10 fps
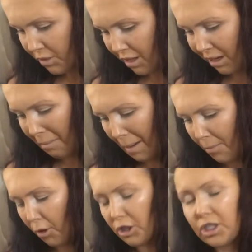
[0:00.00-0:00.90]
and my
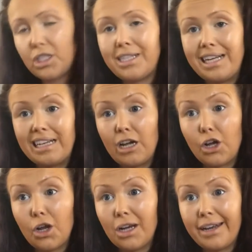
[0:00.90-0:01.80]
brush is
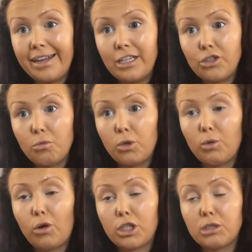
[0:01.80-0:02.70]
really clean, so I'm going to
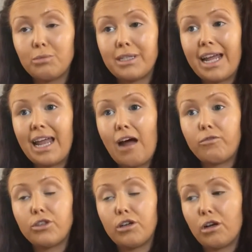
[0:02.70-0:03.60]
wash them the night
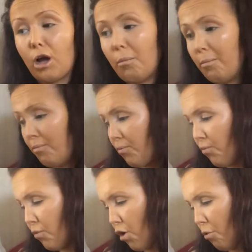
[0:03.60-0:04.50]
after I come
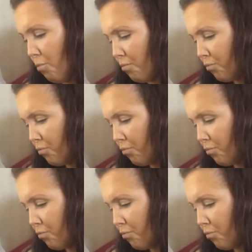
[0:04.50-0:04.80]
home.